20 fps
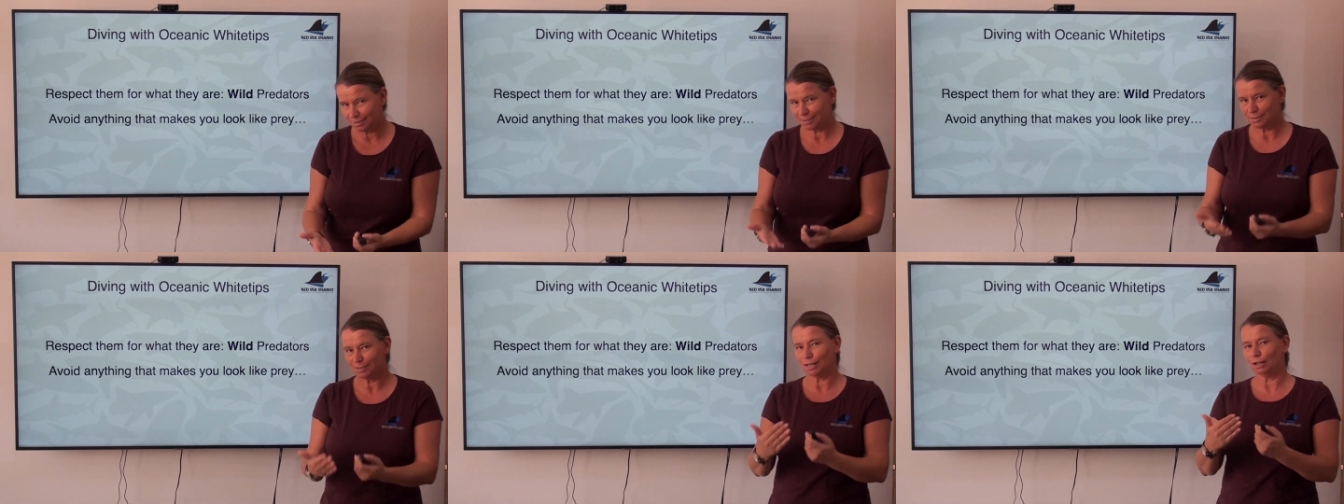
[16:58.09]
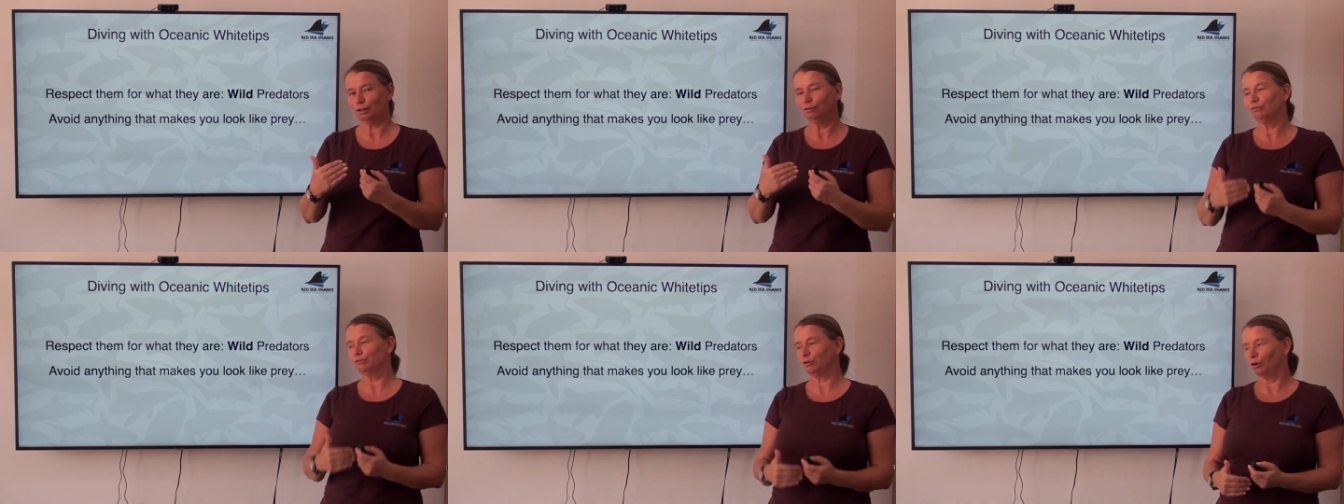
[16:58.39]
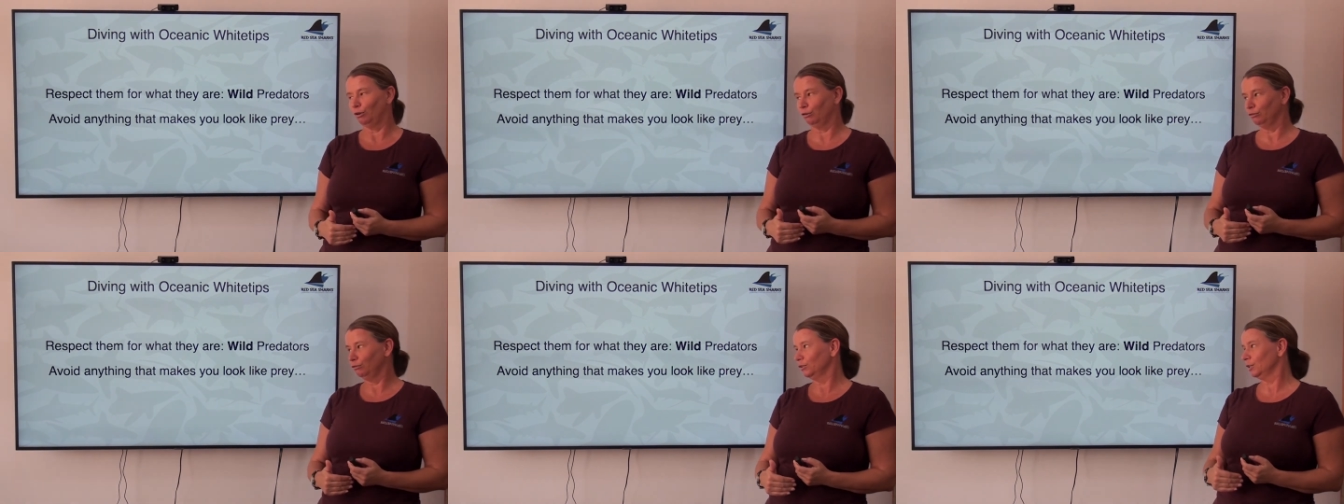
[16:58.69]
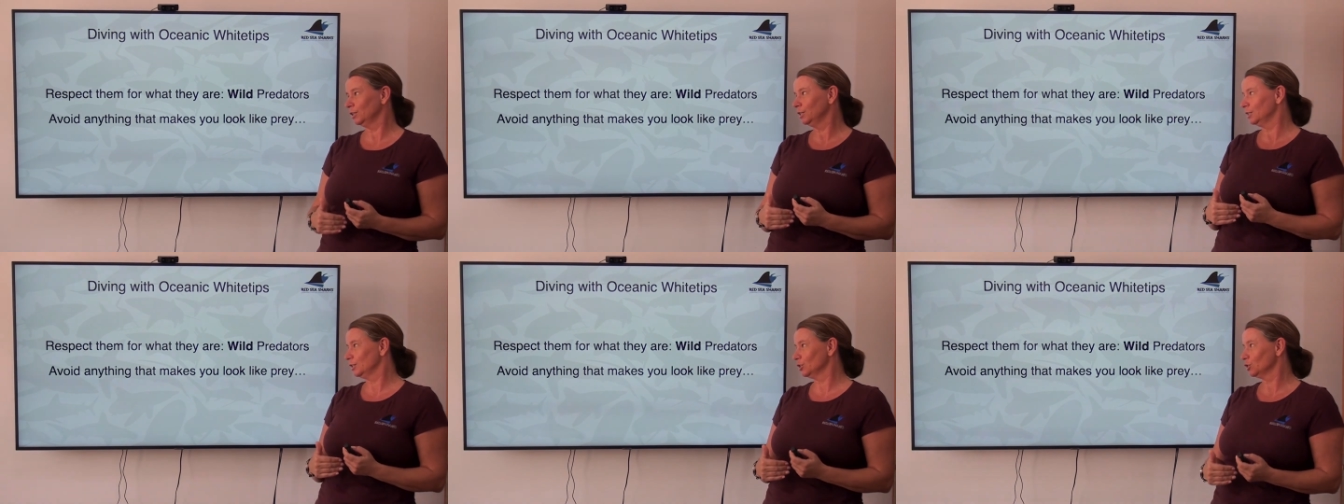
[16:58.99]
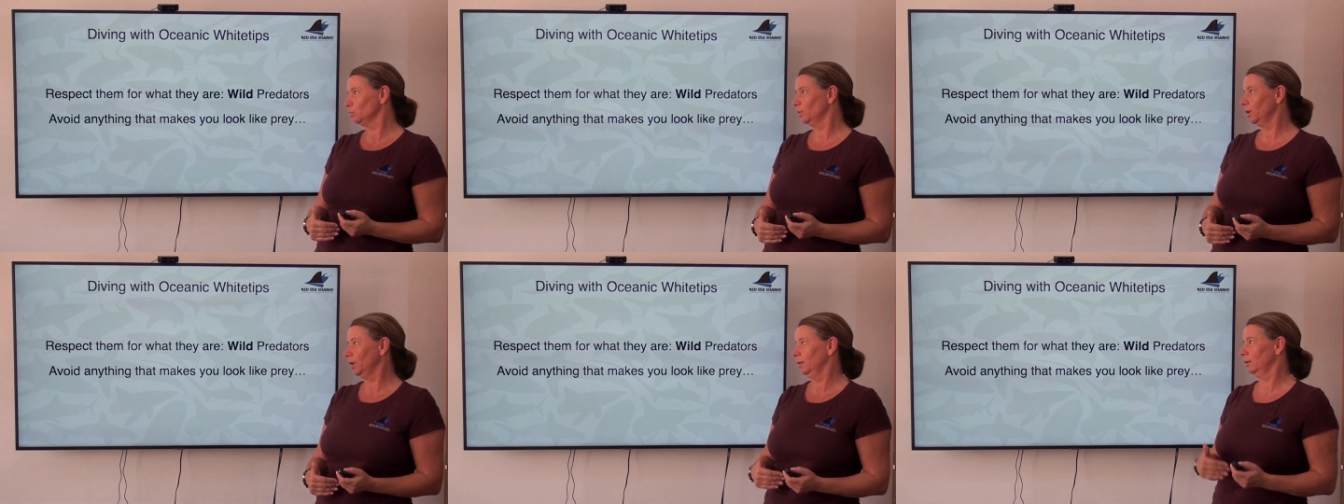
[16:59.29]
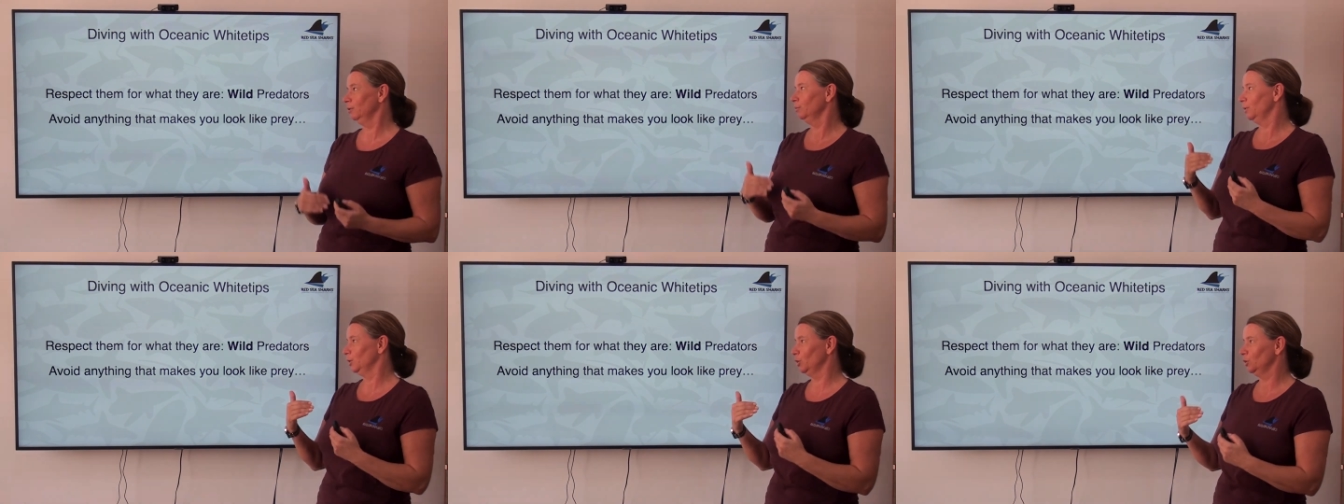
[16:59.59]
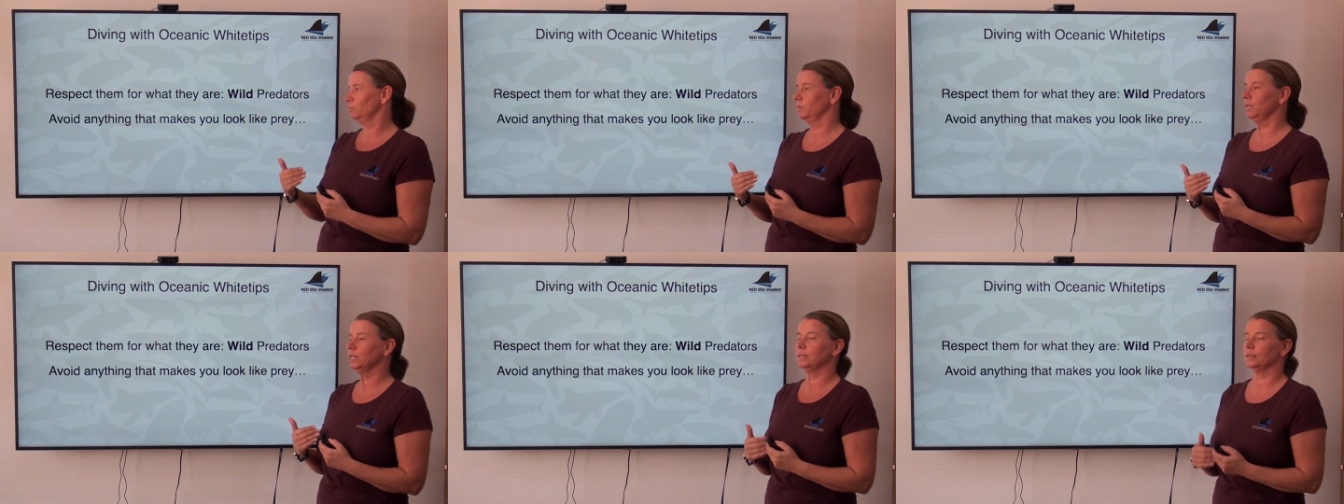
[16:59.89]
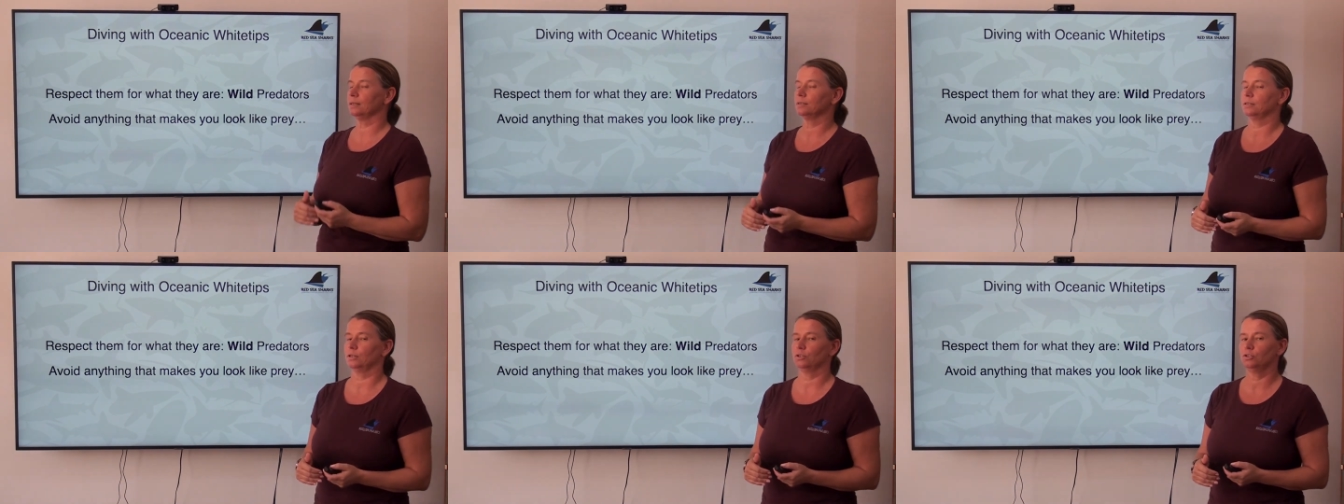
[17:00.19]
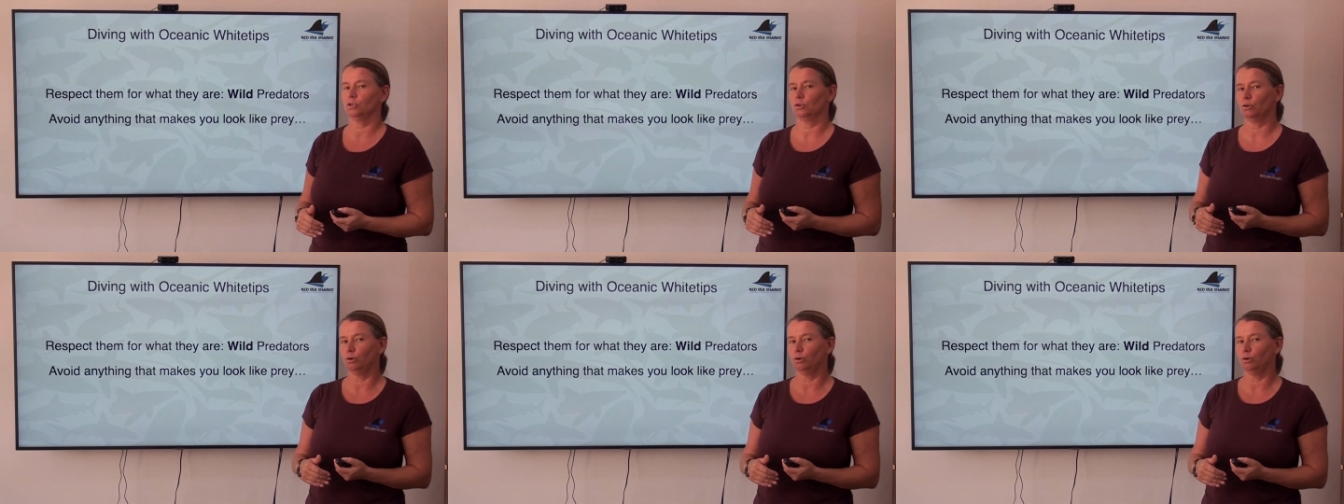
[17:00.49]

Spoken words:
self-confident as well when you're meeting such a